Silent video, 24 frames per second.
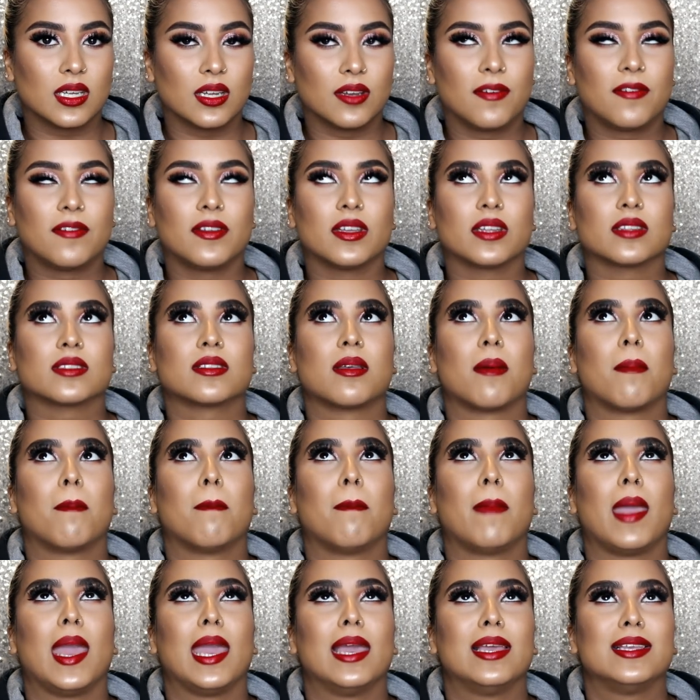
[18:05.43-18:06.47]
It feels
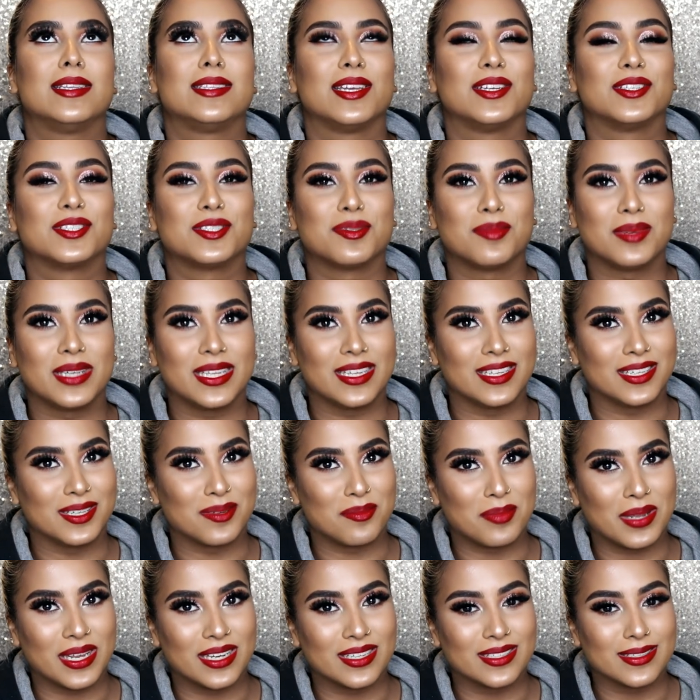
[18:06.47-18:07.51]
amazing to be
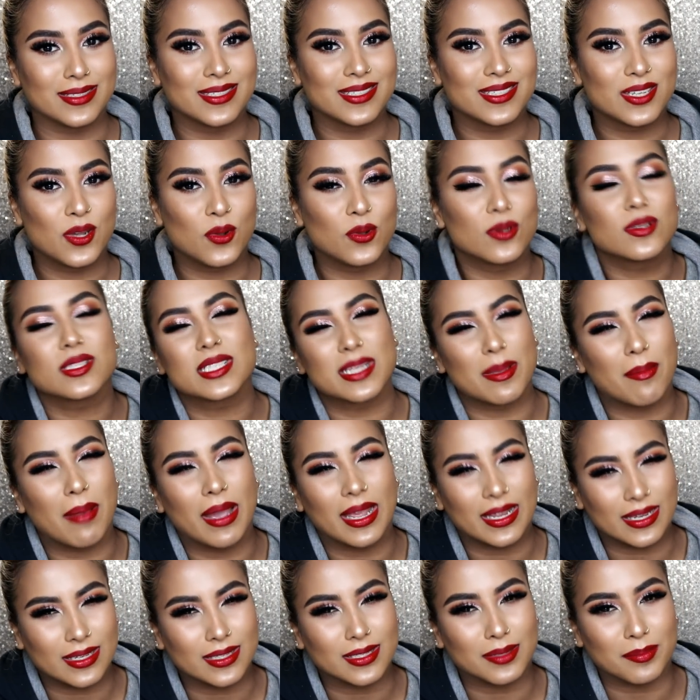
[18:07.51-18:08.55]
independent or
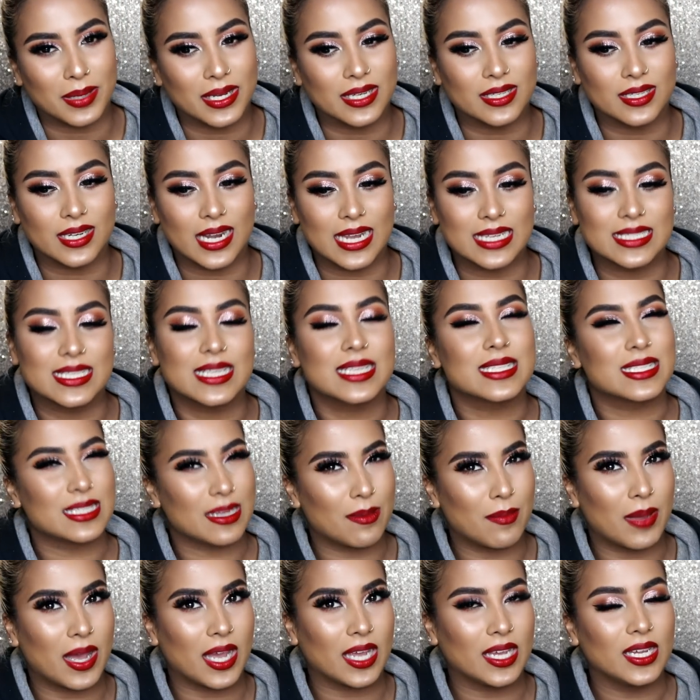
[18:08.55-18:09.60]
semi-independent. I say
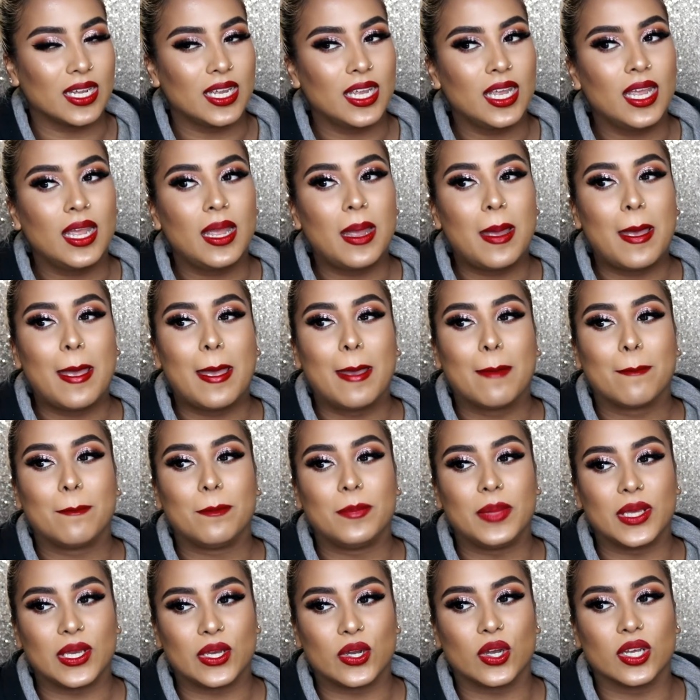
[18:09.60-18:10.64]
semi
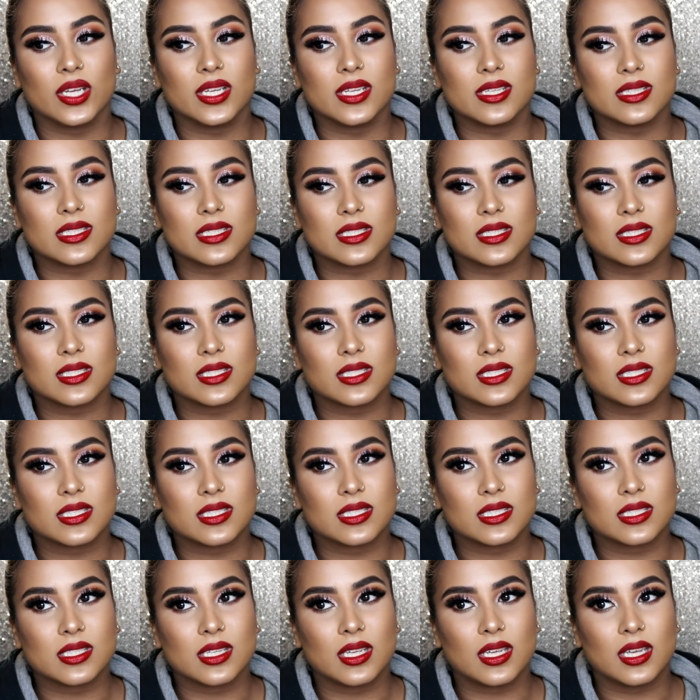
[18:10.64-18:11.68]

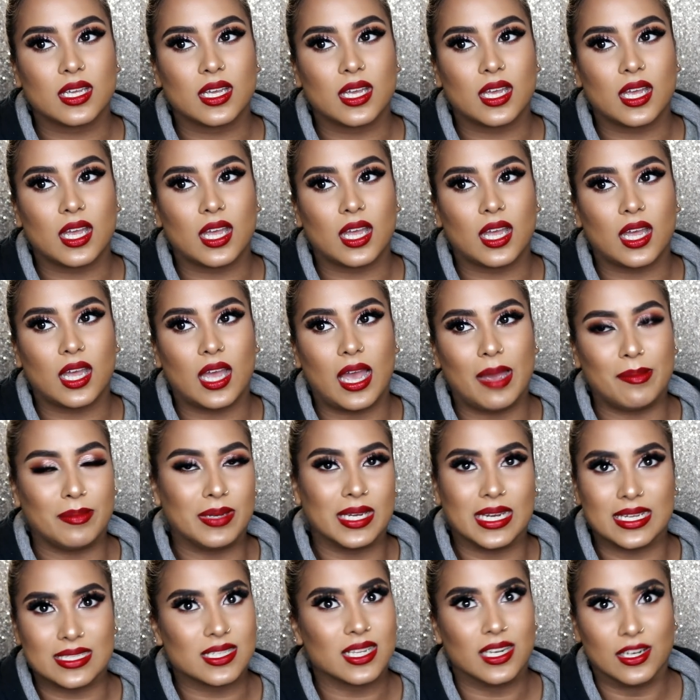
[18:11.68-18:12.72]
because, I
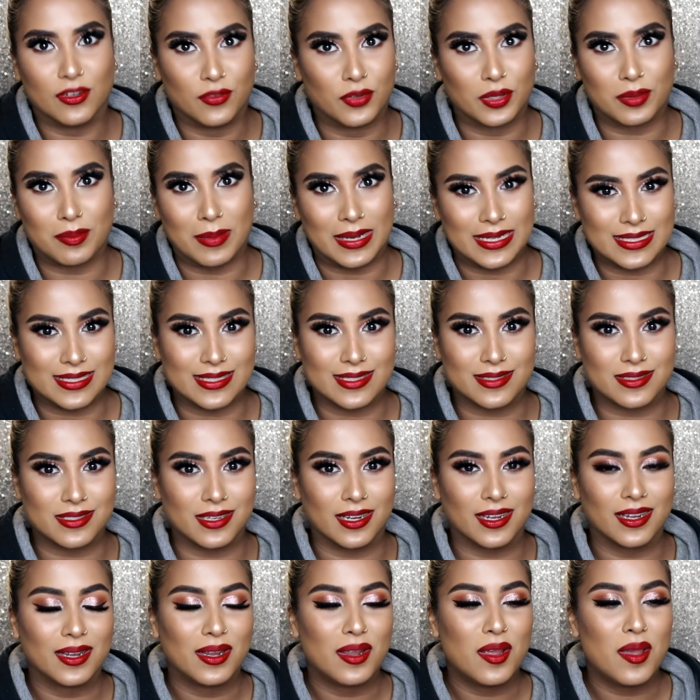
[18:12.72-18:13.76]
mean, I still live with my
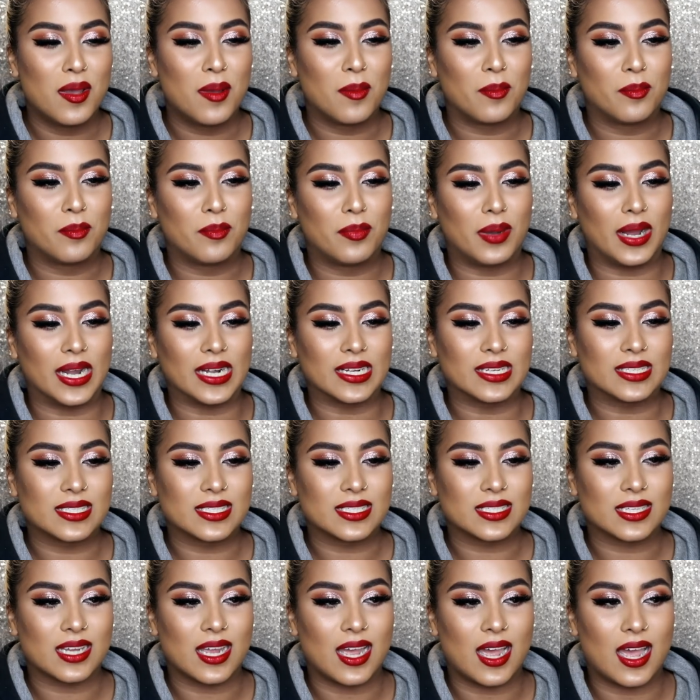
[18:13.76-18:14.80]
sister,
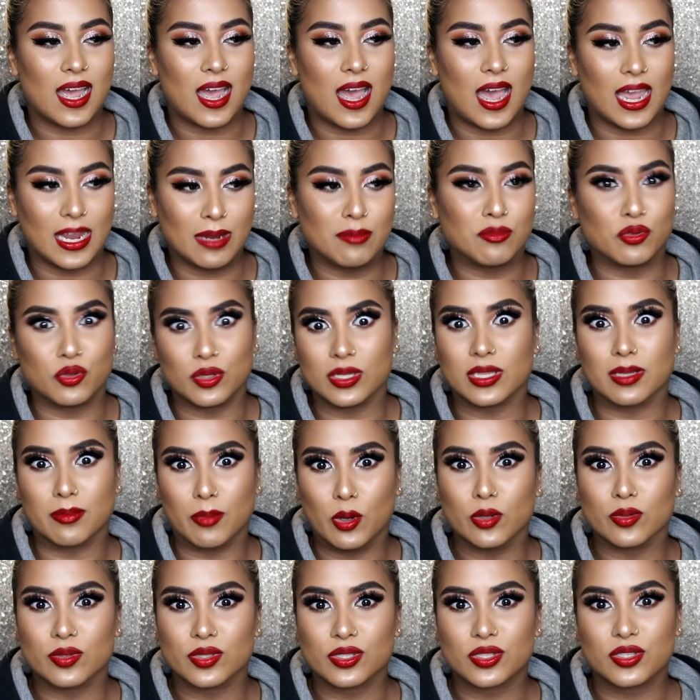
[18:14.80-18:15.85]
but I am doing the
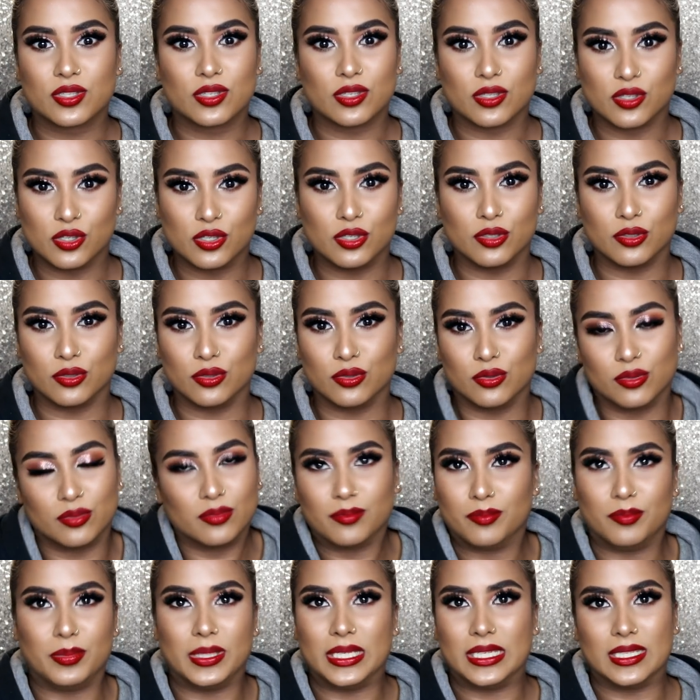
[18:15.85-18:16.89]
most to
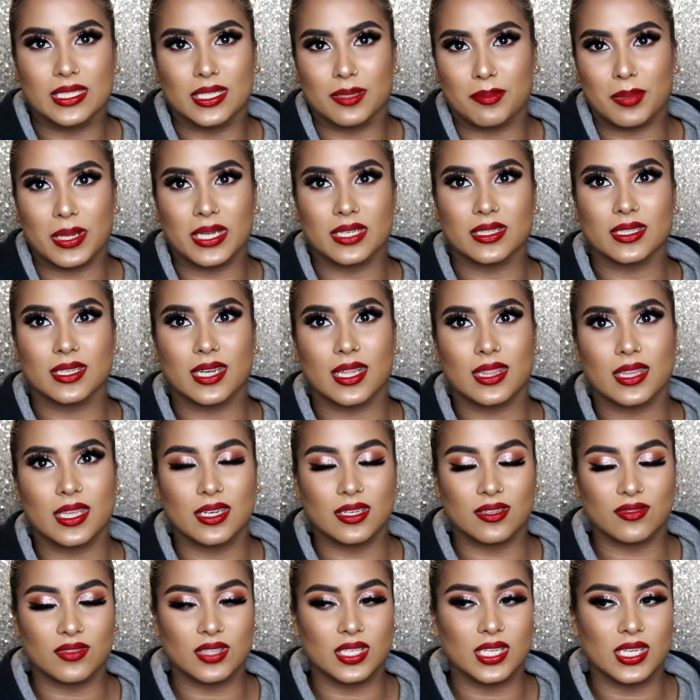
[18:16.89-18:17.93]
be independent at the
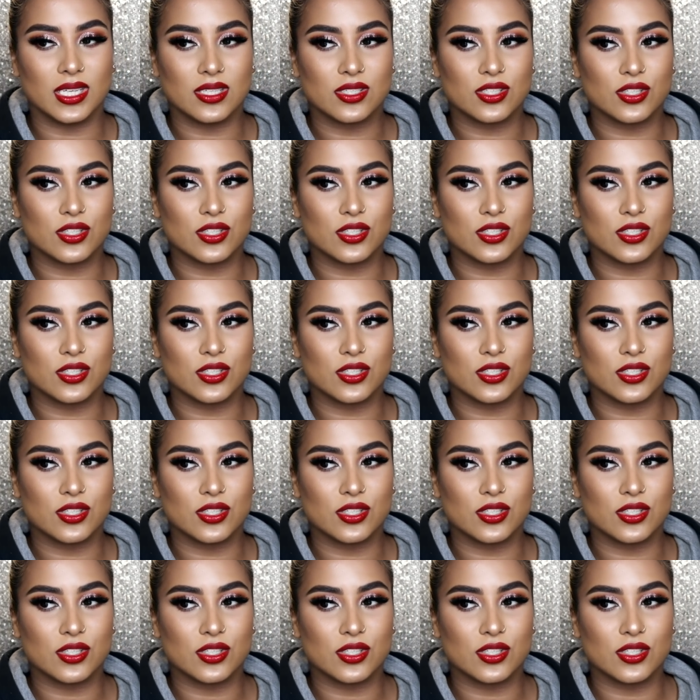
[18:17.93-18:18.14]
end of the day.